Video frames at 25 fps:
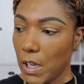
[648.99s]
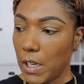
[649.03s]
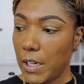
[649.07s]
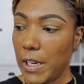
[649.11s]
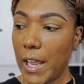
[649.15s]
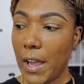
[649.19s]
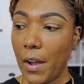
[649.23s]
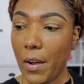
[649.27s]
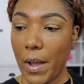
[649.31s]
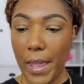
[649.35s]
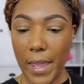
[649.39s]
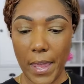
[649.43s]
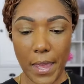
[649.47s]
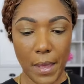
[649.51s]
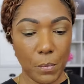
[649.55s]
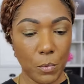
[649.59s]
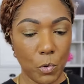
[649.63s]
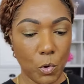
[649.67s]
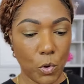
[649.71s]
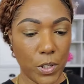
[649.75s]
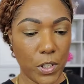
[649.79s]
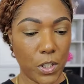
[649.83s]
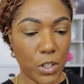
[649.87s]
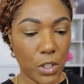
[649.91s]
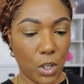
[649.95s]
Now I am
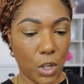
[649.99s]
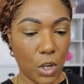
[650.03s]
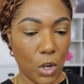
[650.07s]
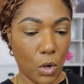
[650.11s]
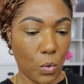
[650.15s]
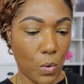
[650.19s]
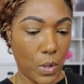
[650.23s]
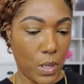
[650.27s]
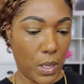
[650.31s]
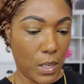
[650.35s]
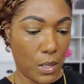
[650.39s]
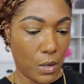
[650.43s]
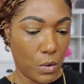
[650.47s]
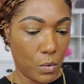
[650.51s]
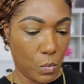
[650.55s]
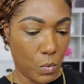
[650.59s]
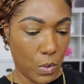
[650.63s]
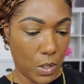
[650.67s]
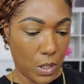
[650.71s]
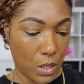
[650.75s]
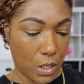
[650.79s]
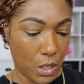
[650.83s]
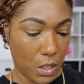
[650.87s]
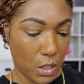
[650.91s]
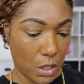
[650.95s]
going to go in
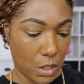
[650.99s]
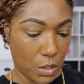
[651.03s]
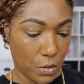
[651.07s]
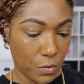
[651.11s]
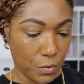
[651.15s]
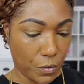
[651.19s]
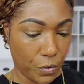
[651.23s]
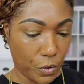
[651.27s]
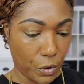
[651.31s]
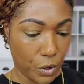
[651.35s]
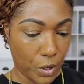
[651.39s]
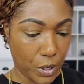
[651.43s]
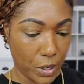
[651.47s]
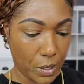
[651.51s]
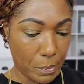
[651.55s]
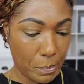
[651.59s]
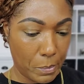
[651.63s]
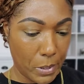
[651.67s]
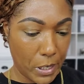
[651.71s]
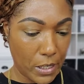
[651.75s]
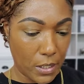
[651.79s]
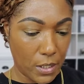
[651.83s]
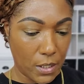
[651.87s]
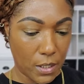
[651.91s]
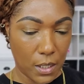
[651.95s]
with this Sephora
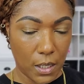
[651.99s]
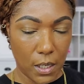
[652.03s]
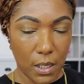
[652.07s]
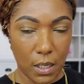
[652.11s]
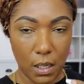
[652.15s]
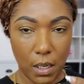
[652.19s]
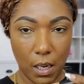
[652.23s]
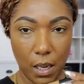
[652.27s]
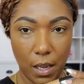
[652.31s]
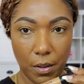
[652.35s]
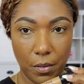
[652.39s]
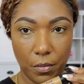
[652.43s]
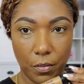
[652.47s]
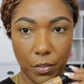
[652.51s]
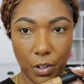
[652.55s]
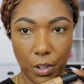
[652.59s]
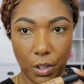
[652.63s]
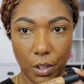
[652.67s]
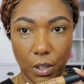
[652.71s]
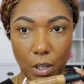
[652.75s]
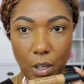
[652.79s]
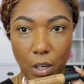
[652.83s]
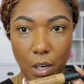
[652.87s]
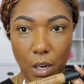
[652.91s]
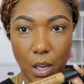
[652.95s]
Best Skin
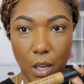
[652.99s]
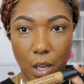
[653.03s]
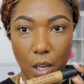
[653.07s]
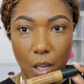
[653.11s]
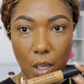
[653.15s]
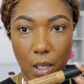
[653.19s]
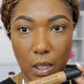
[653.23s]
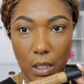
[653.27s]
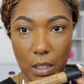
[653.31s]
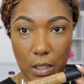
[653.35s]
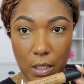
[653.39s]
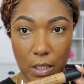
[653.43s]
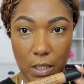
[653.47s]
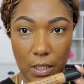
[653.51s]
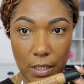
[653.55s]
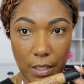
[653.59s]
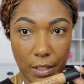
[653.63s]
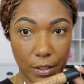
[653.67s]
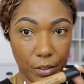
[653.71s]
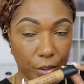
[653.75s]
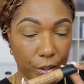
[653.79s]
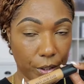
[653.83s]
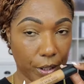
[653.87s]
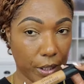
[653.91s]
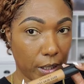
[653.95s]
Ever
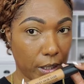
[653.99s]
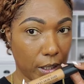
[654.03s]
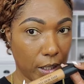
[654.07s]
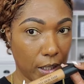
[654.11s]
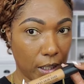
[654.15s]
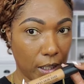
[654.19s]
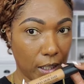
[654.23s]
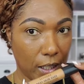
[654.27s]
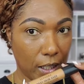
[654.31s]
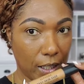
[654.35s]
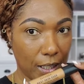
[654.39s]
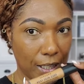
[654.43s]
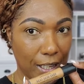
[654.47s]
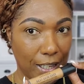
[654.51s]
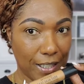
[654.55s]
concealer again.